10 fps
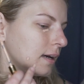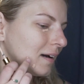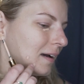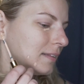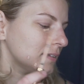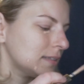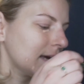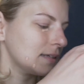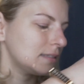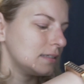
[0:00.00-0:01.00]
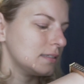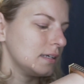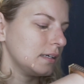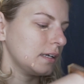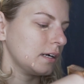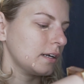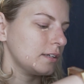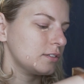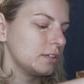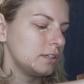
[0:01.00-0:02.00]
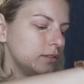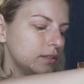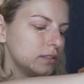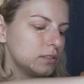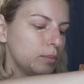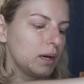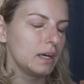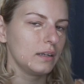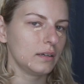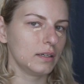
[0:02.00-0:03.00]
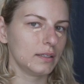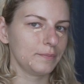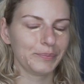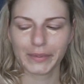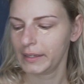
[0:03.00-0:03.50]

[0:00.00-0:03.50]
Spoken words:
I had nasty zit here and I started using Spot On